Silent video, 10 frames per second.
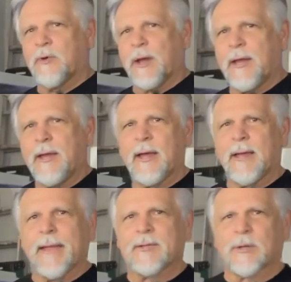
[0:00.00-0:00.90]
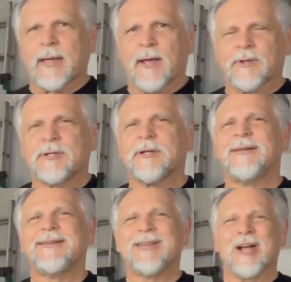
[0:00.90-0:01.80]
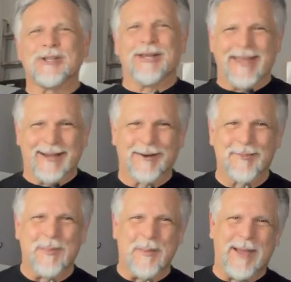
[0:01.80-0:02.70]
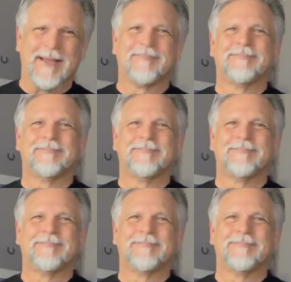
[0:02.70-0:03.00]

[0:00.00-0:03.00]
agree, and that's what counts. Talk to you later. Bye bye.